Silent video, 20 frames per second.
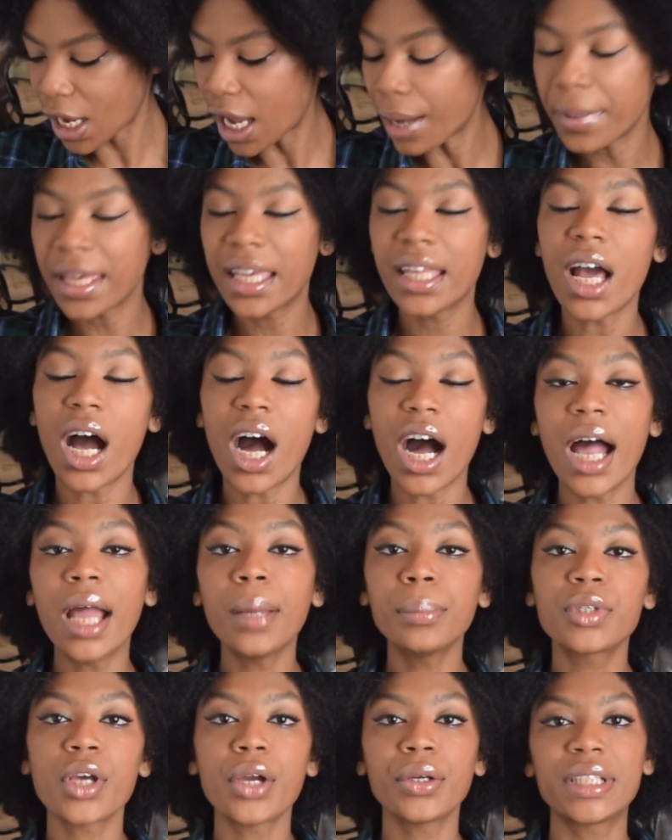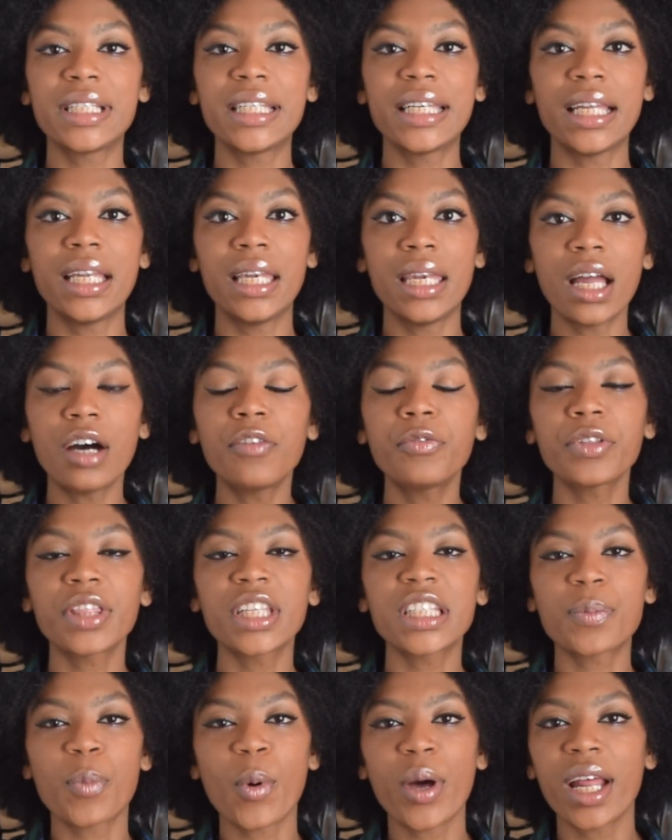I mean, I'm totally in love with
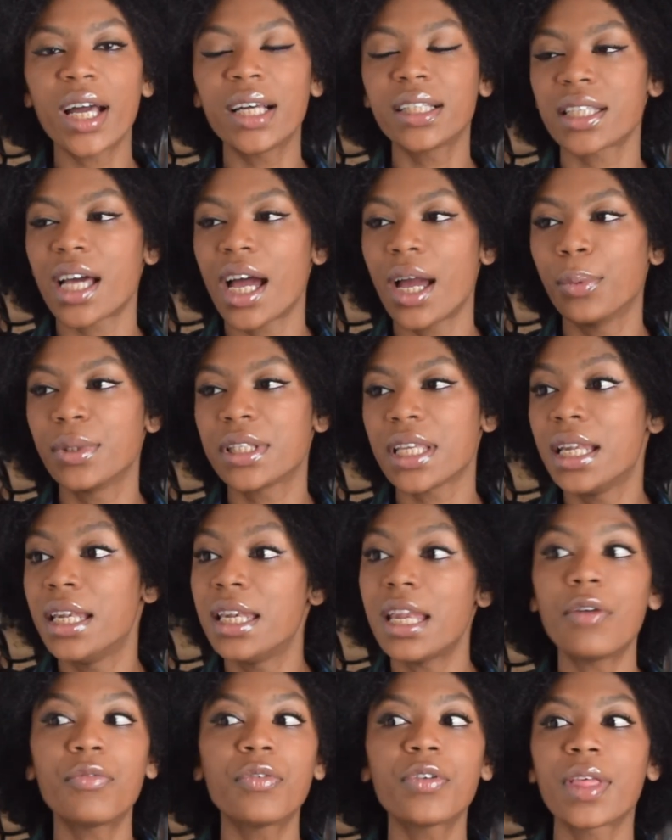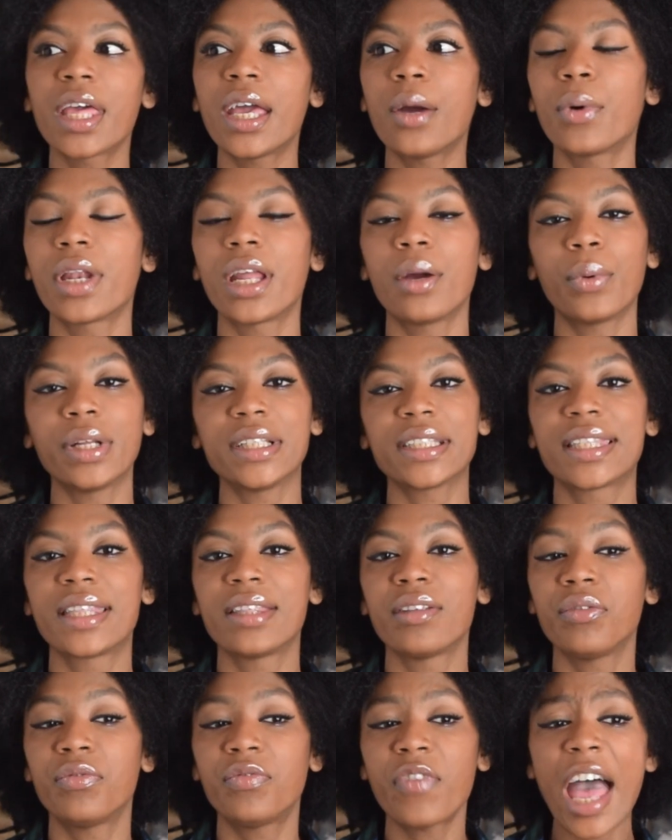this product. I was in love with it when I went to
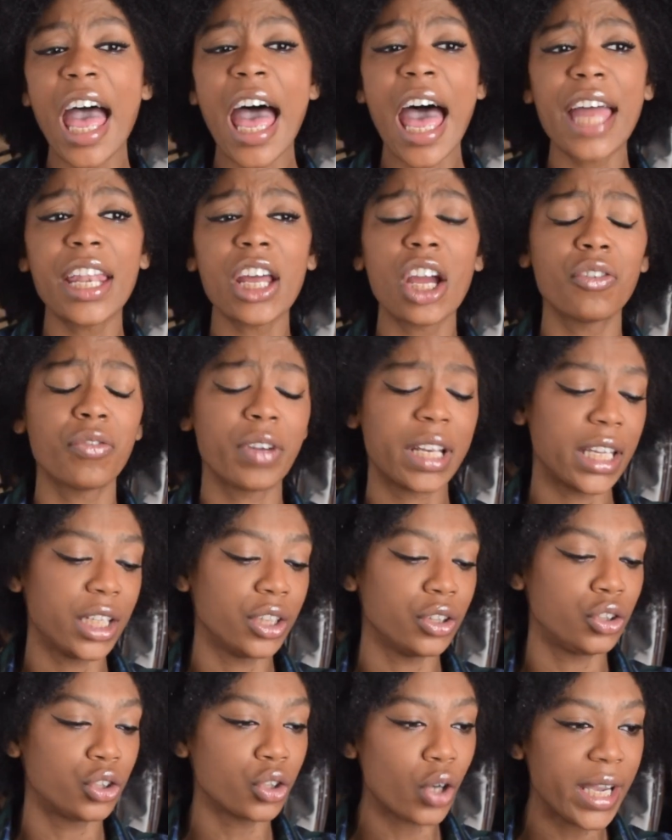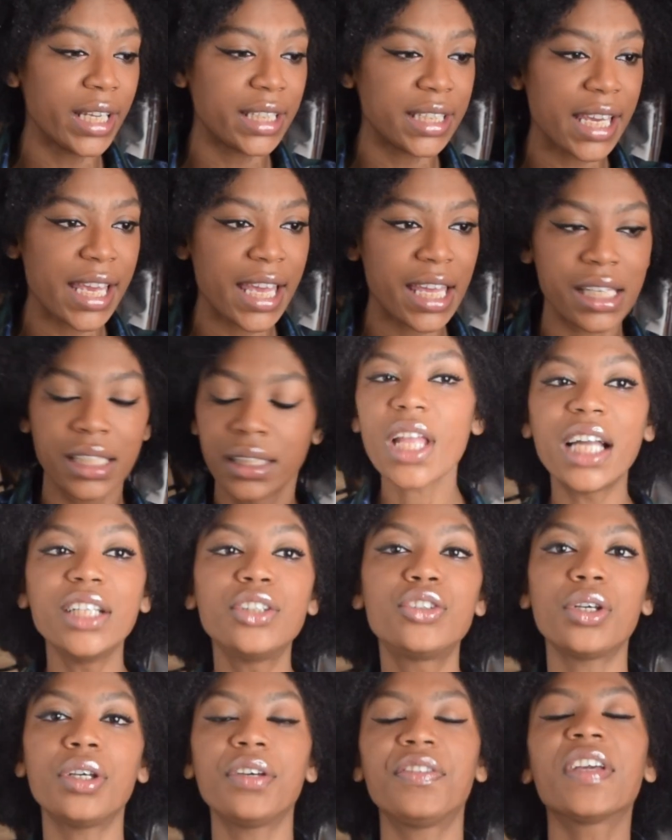the event. I really enjoyed it. I
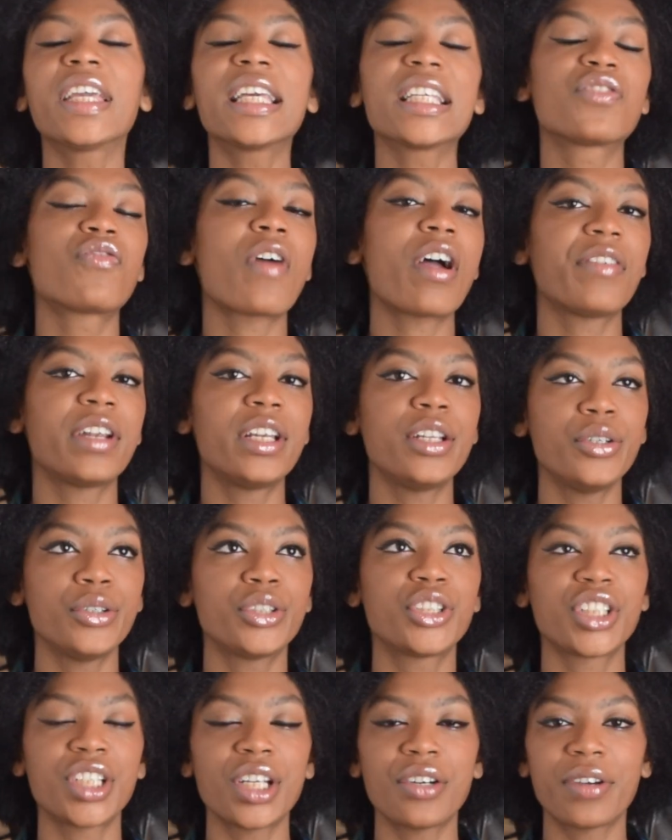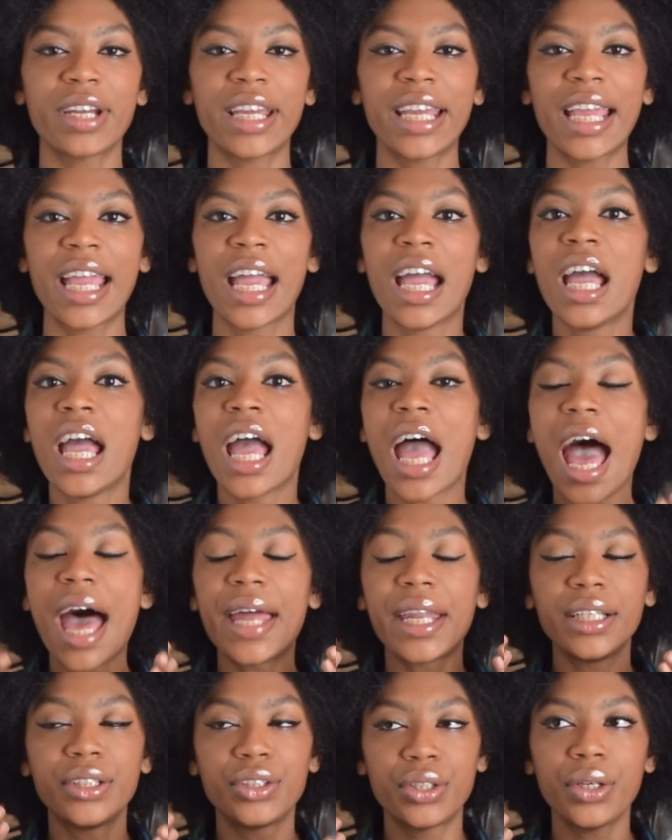do think it's revolutionary,
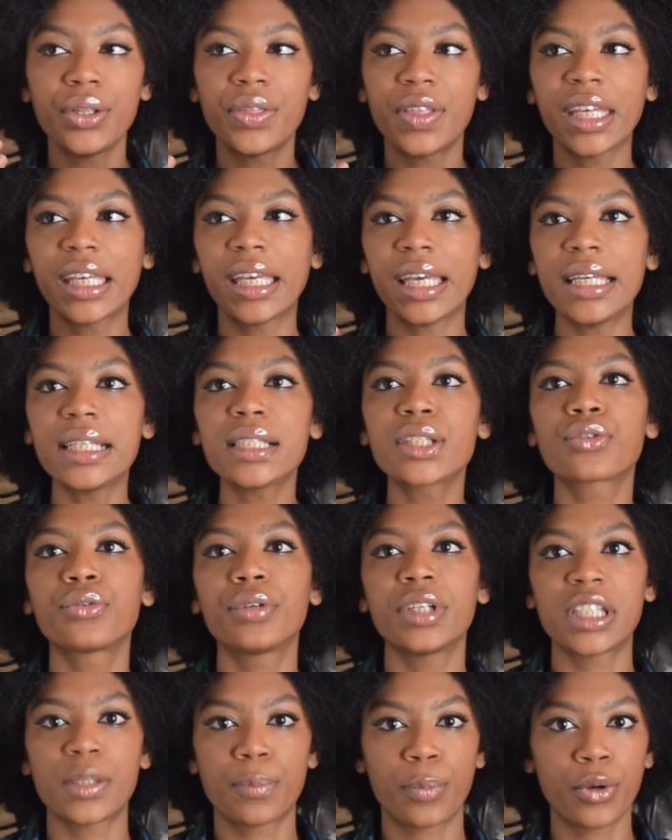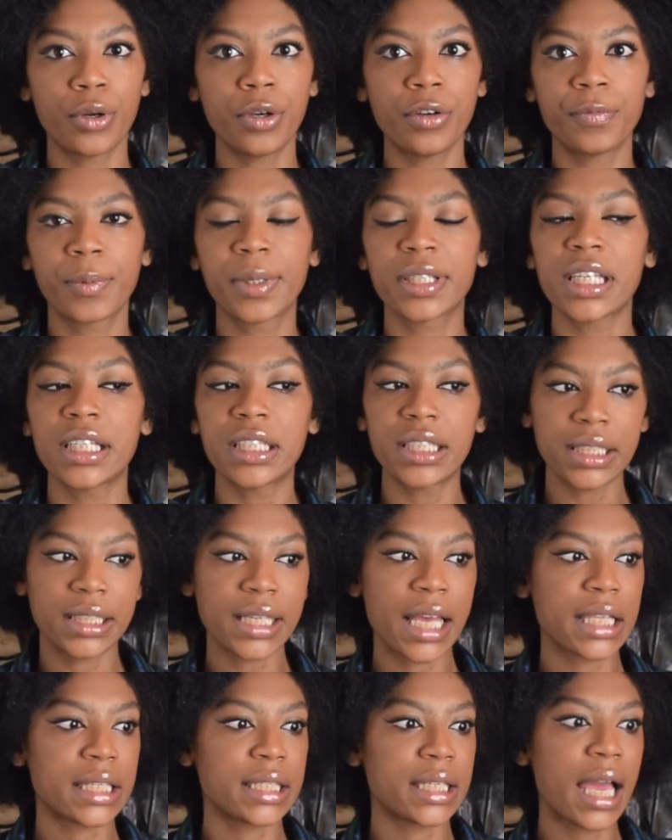and I do think it is crease proof because I did
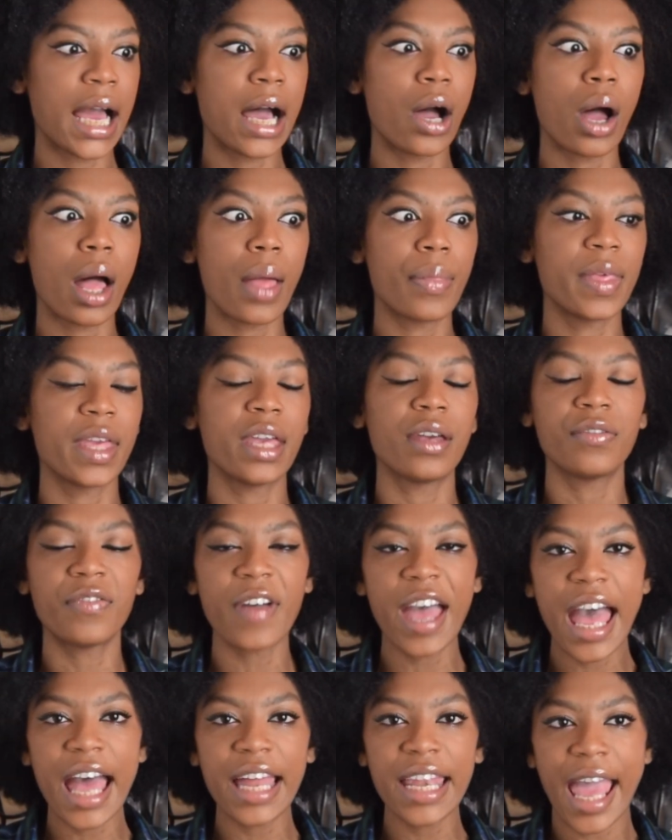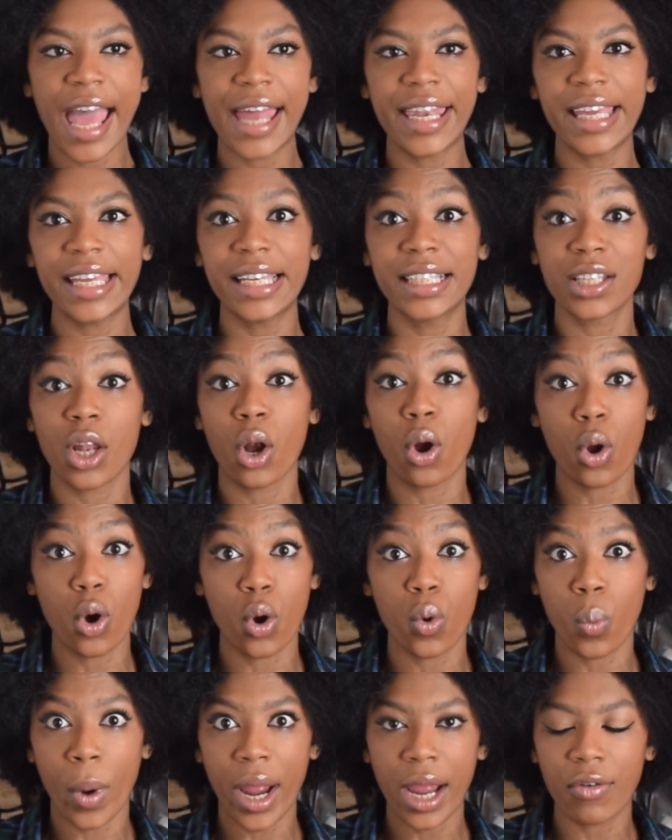test it out at the event and it is
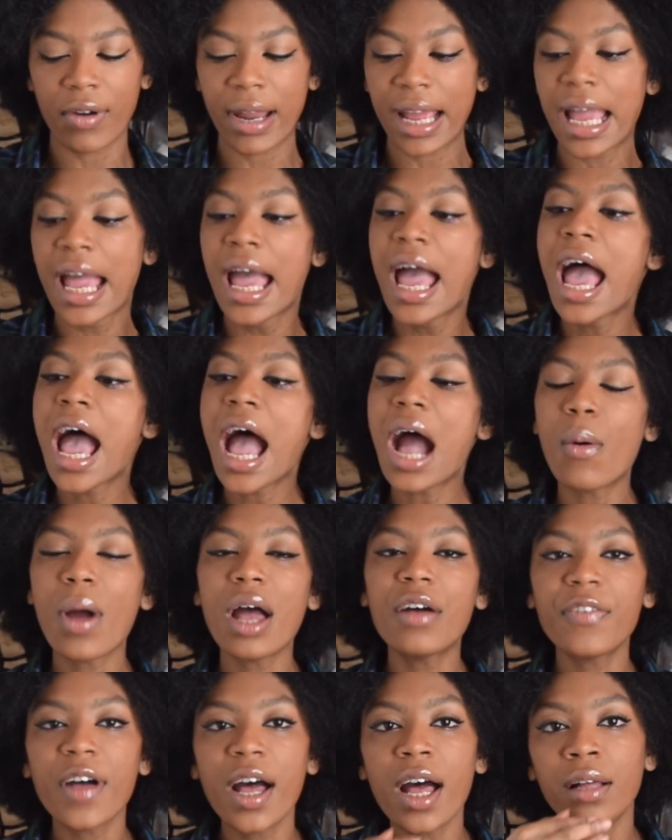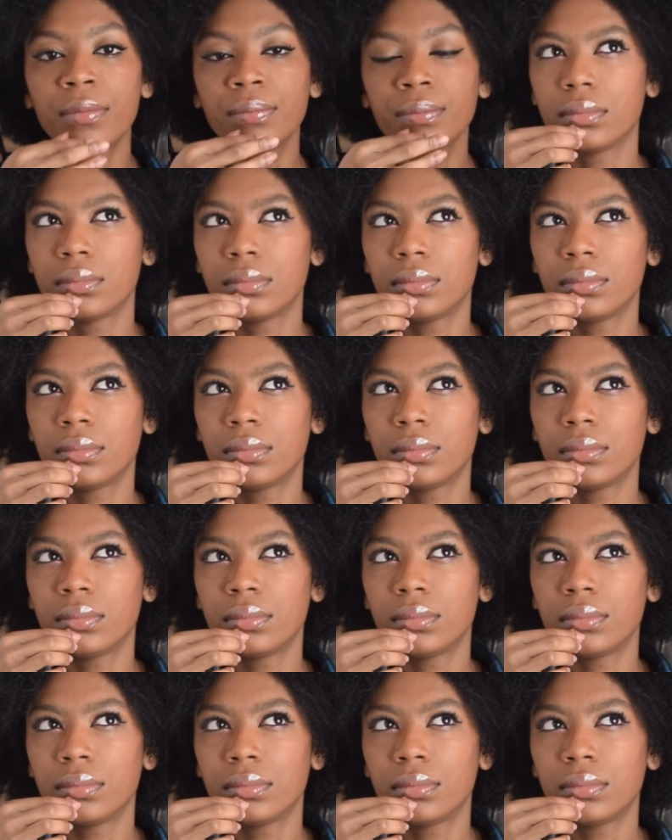long wearing. However,